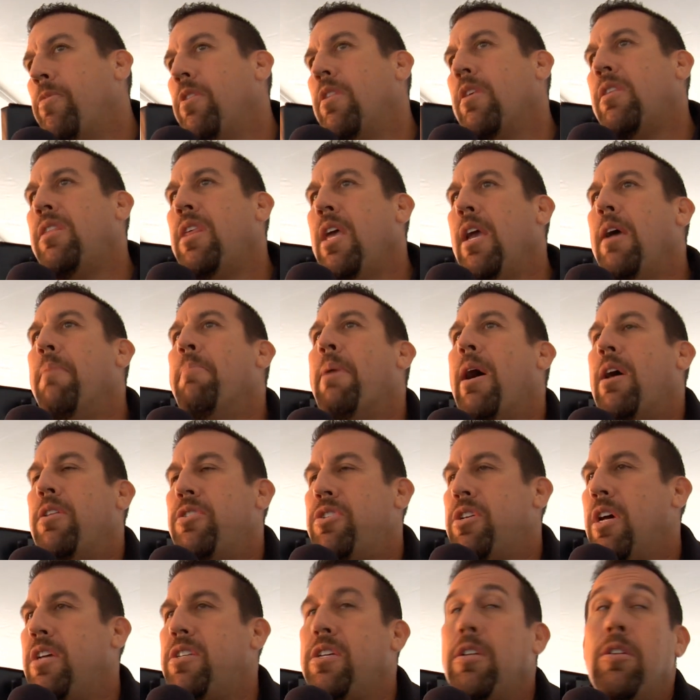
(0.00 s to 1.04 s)
the thing about
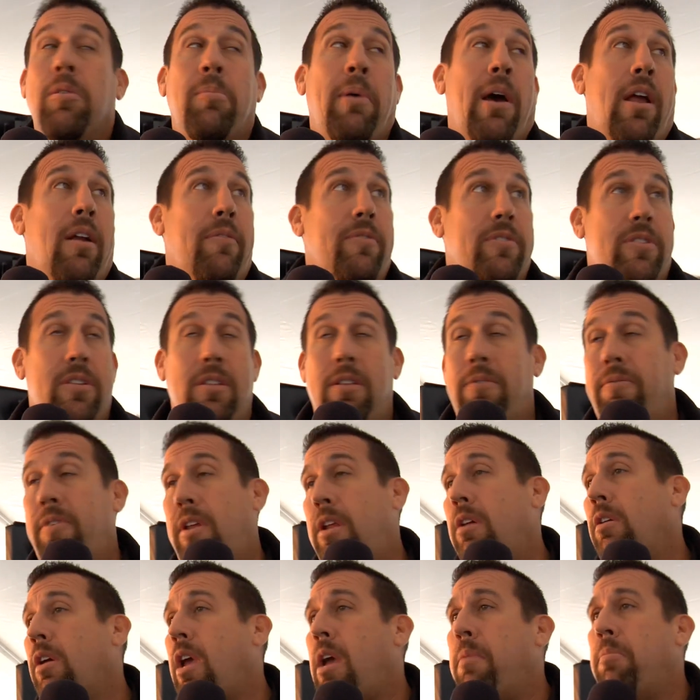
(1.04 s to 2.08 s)
judging, no matter if it's in the
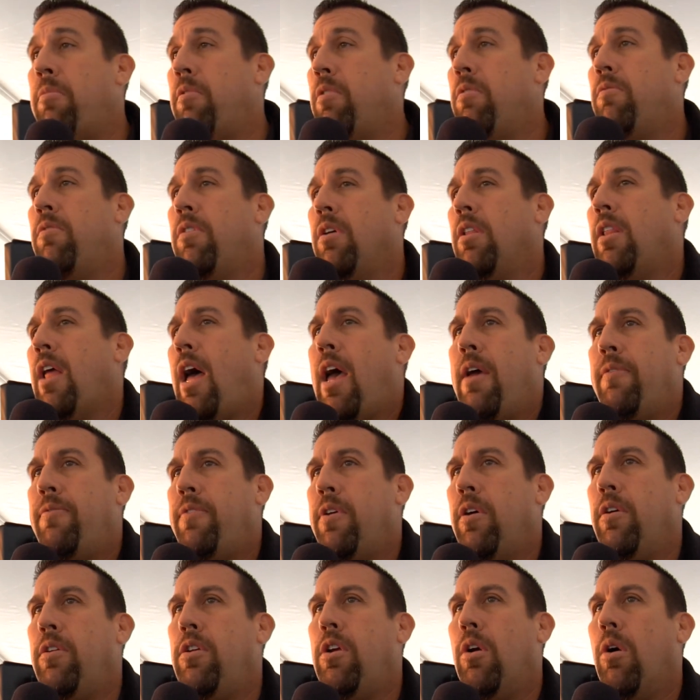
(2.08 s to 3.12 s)
video game or in real life,
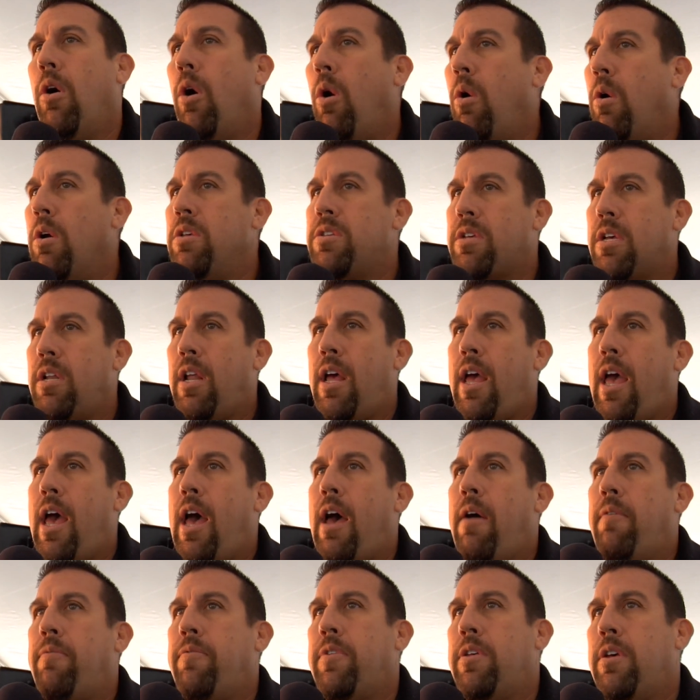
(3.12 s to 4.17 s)
you know, you're always going to
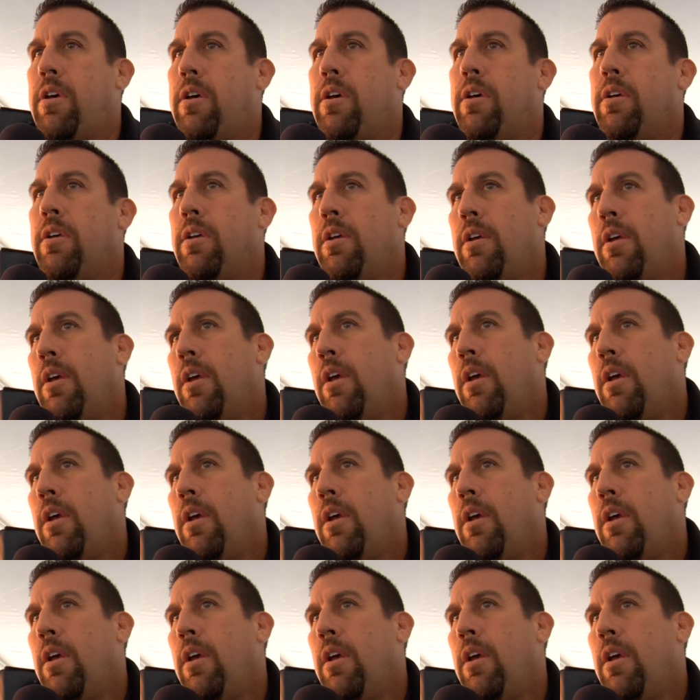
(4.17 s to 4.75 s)
have the